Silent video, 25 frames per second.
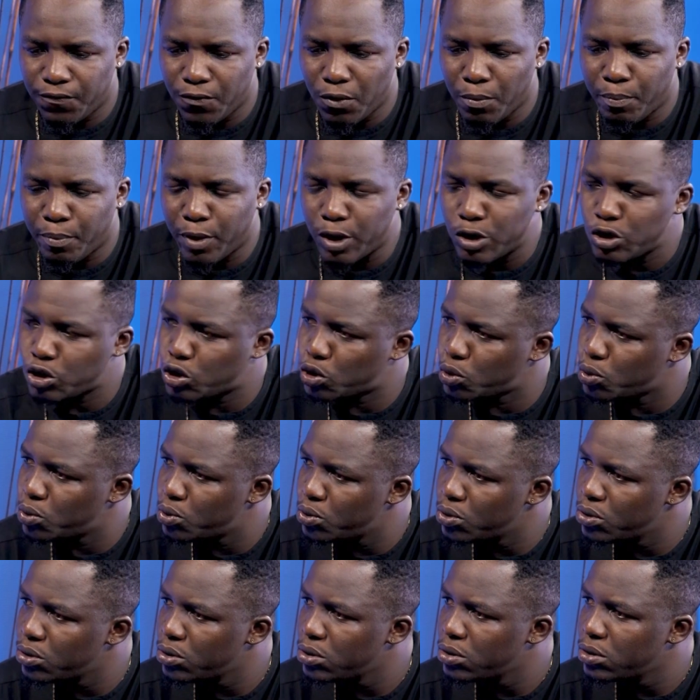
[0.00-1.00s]

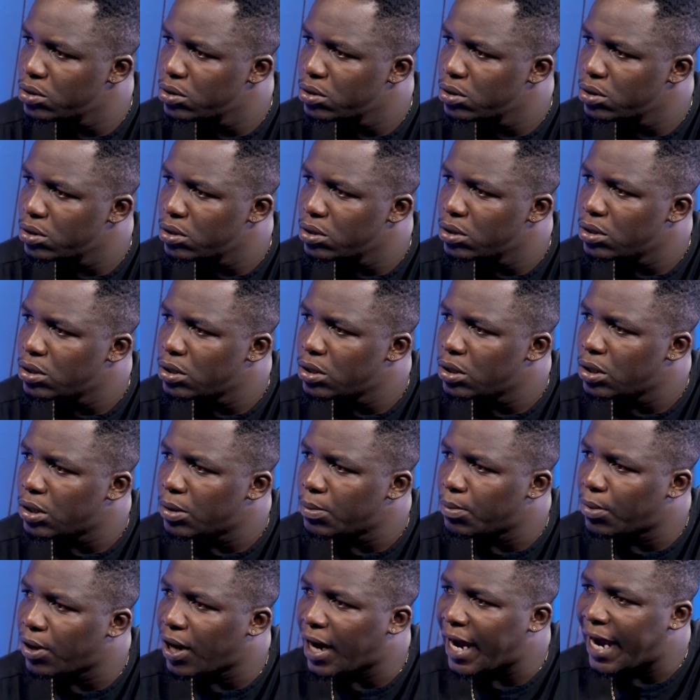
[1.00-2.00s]
4.2.
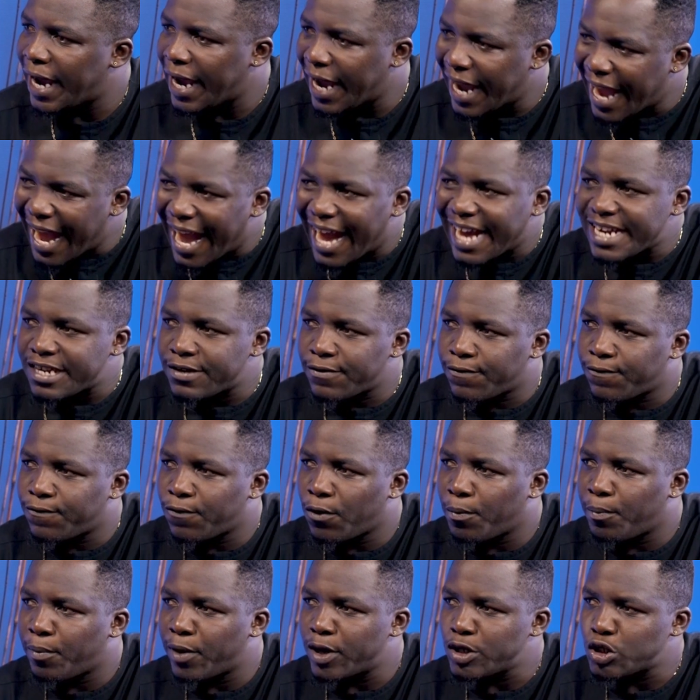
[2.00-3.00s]
But I had
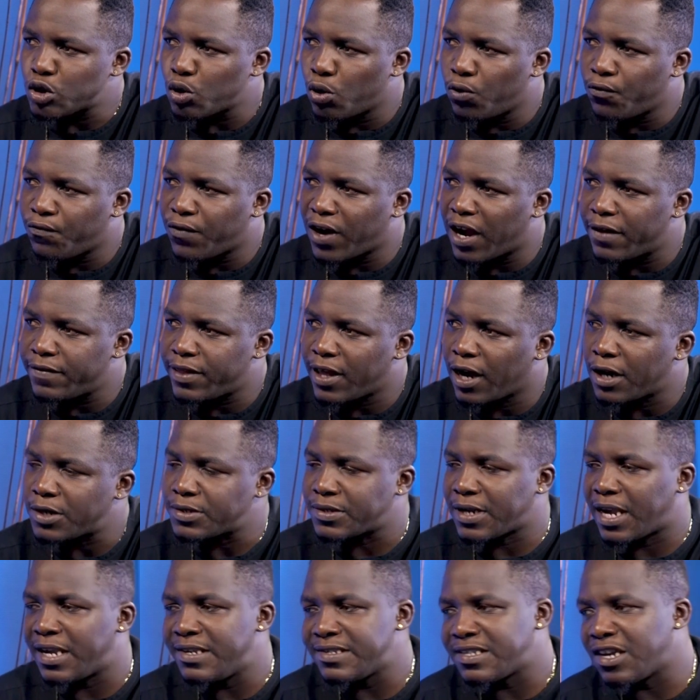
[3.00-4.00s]
4.05. That
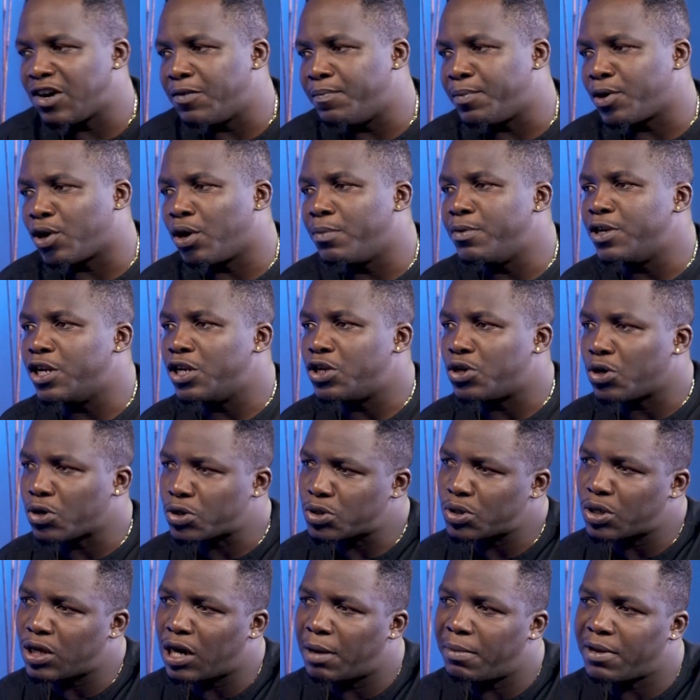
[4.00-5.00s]
was, instead of becoming the
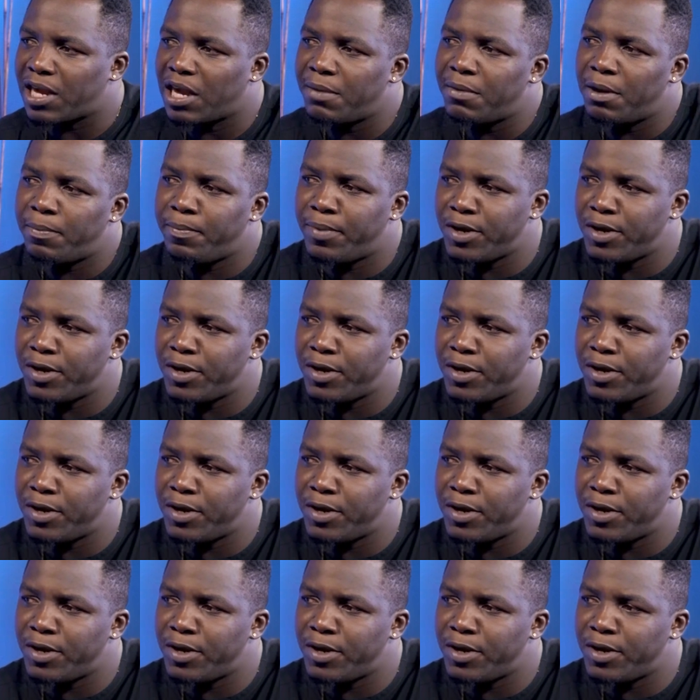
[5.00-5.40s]
doctor, I became a